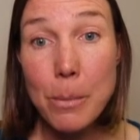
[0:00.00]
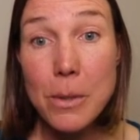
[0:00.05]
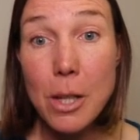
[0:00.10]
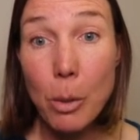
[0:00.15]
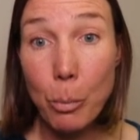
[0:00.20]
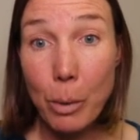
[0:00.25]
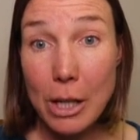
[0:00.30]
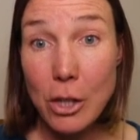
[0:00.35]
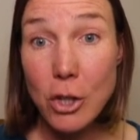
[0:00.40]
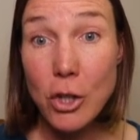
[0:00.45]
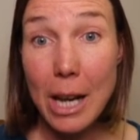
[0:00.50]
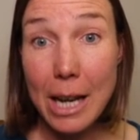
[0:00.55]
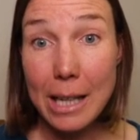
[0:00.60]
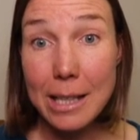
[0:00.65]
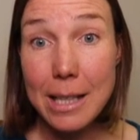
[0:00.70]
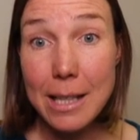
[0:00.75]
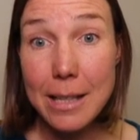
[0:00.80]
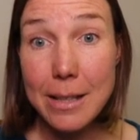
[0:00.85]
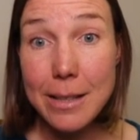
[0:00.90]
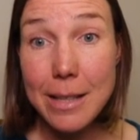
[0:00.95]
so we checked
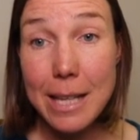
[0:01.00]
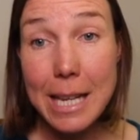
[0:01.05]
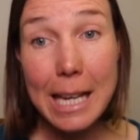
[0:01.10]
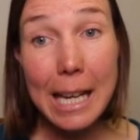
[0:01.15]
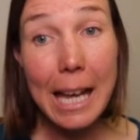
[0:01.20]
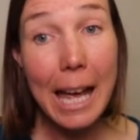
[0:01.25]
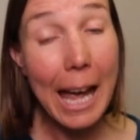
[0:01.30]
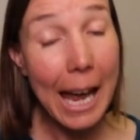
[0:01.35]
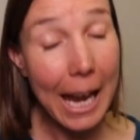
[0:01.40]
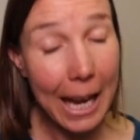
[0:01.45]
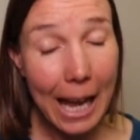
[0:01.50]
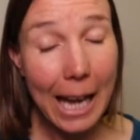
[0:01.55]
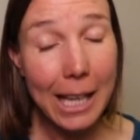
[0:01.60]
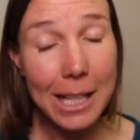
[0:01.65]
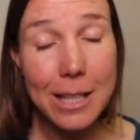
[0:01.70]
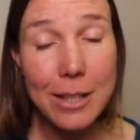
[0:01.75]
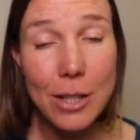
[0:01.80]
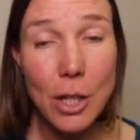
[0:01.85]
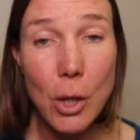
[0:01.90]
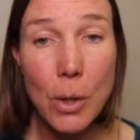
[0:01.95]
his CK and
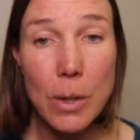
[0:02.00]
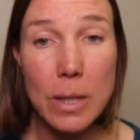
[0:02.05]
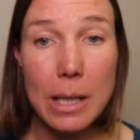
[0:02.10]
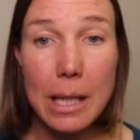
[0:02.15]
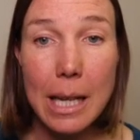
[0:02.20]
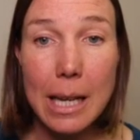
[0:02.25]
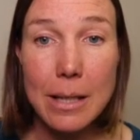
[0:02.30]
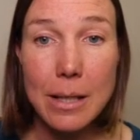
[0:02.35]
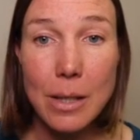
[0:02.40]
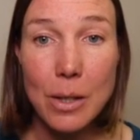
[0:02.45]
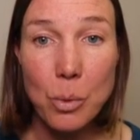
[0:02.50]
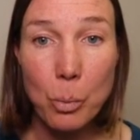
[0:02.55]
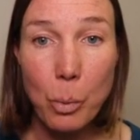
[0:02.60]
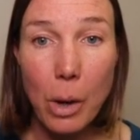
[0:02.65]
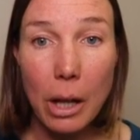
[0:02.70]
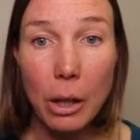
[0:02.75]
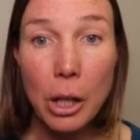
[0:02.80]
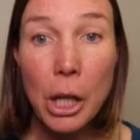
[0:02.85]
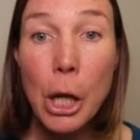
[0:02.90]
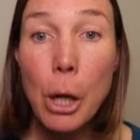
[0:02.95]
his Usinase as
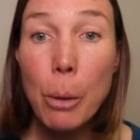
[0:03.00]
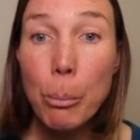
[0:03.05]
well,